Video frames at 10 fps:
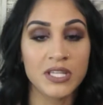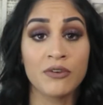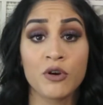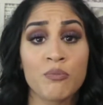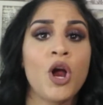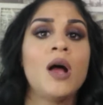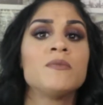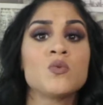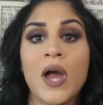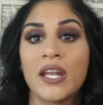like for
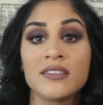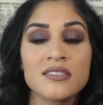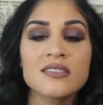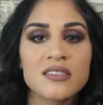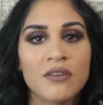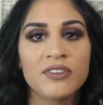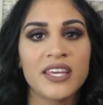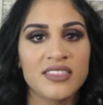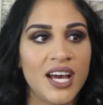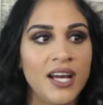proms, weddings, and stuff
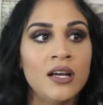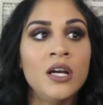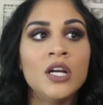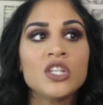like that.